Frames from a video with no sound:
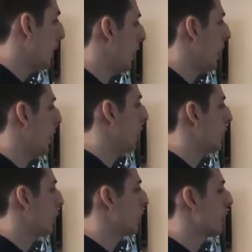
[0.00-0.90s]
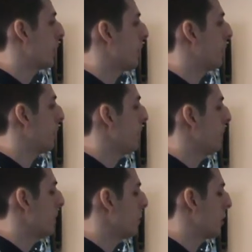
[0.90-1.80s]
And in just a couple of
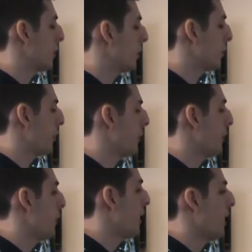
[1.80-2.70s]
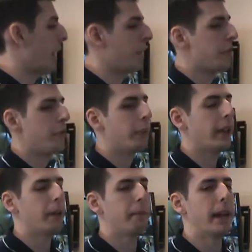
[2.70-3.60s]
moments, we're going to show you how to
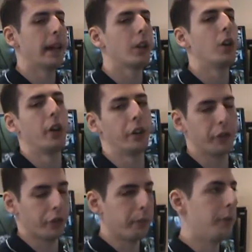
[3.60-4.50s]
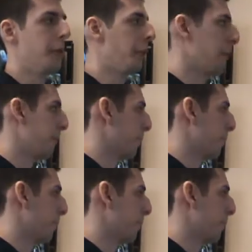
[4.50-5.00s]
play it back on your computer.